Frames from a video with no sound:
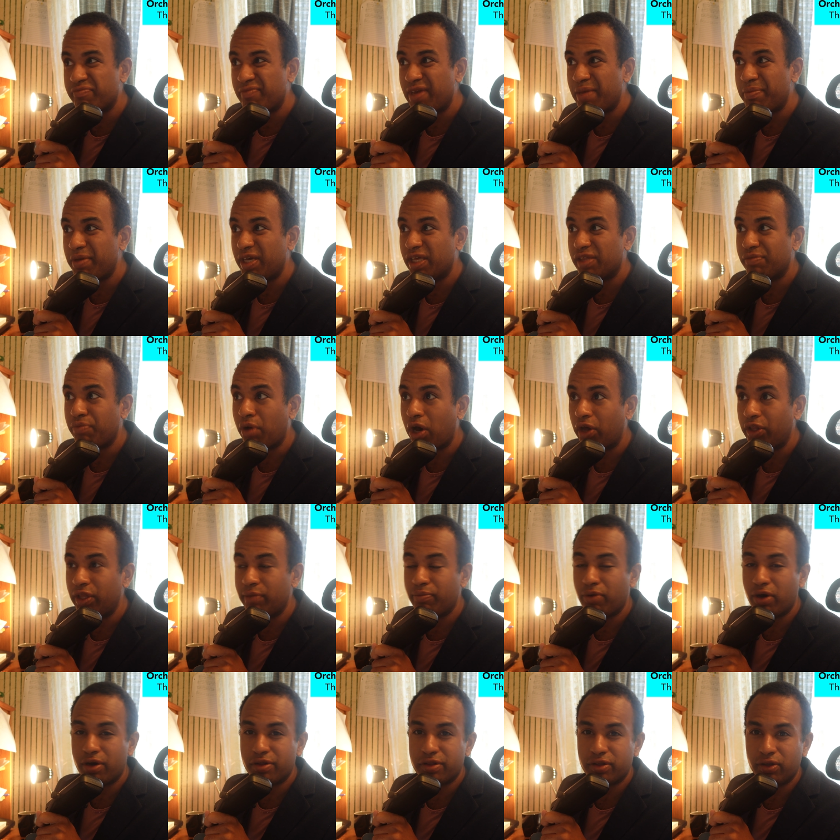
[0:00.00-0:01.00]
maybe is partly
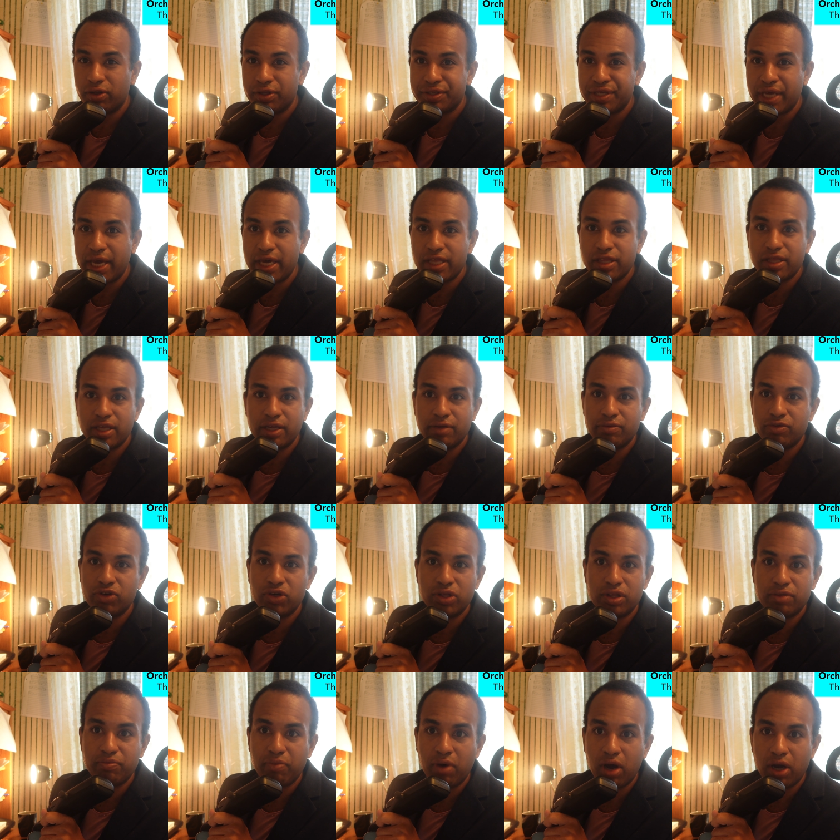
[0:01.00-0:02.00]
personal taste and
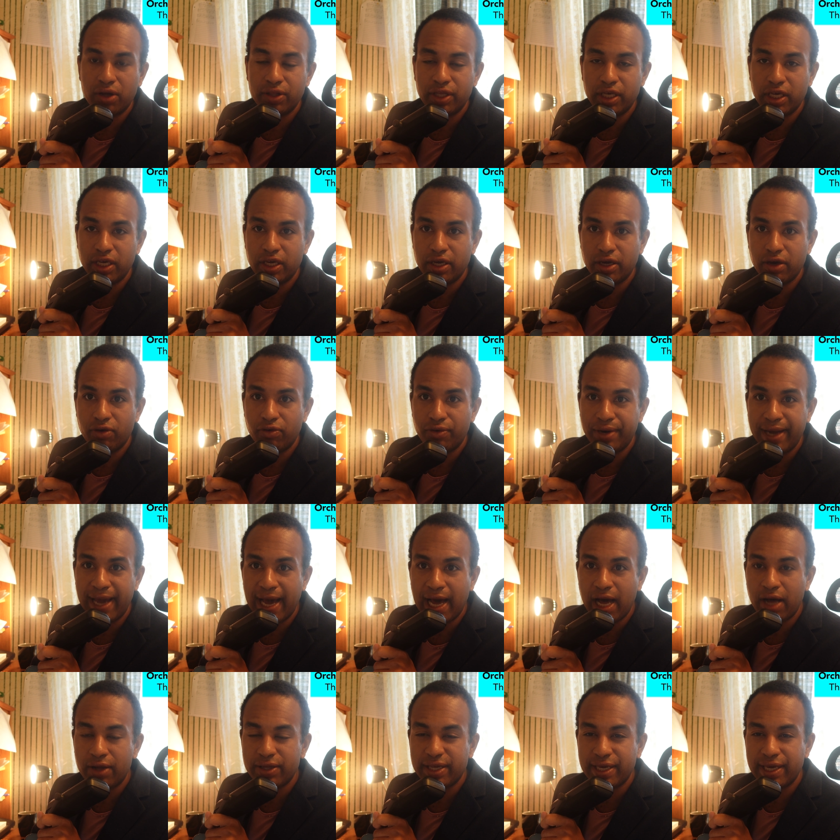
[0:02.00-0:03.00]
just partly a
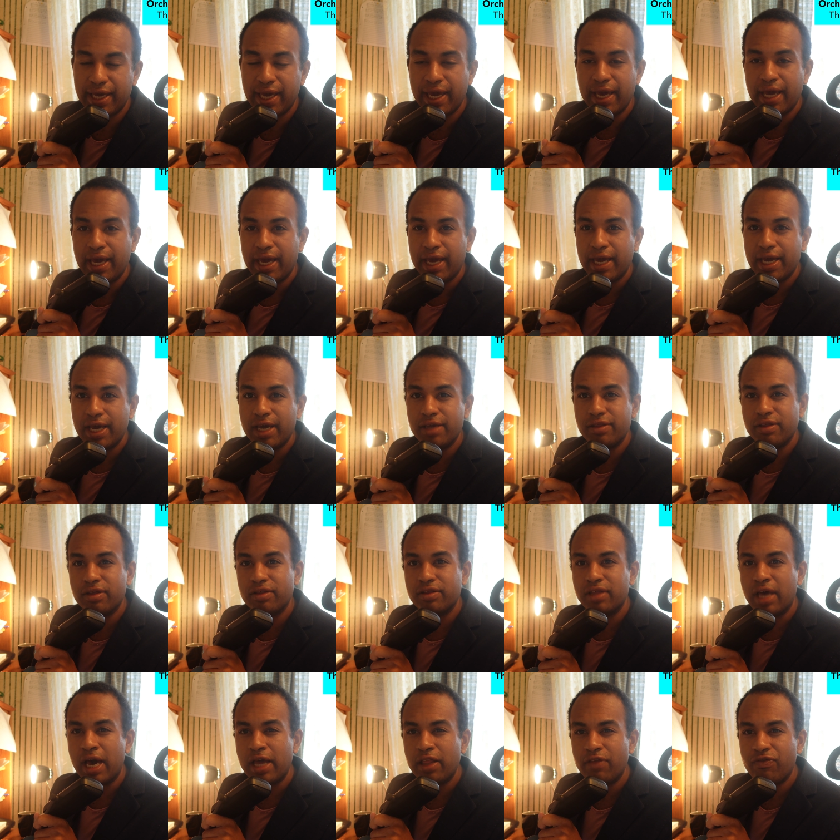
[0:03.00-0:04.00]
reality, is the
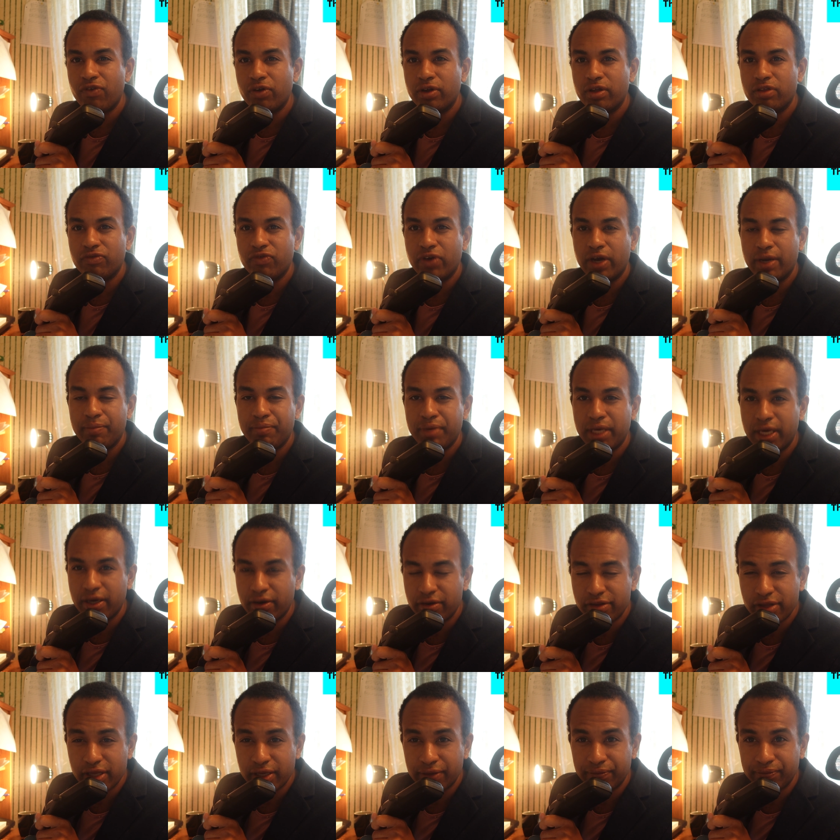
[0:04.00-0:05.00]
xylophone is very
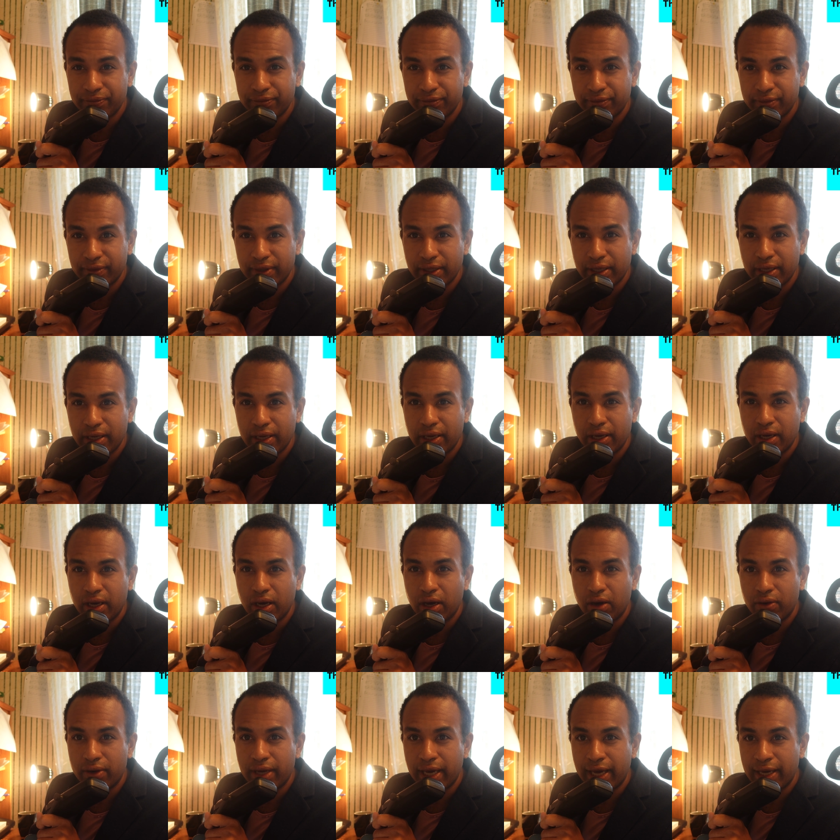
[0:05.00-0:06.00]
piercing.
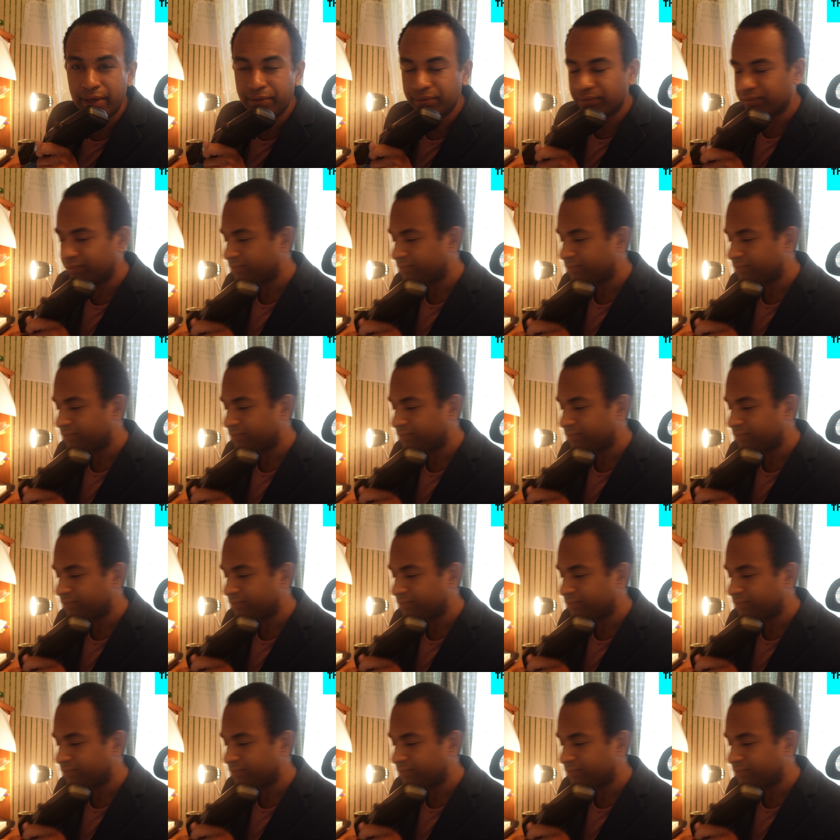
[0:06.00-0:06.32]
Okay.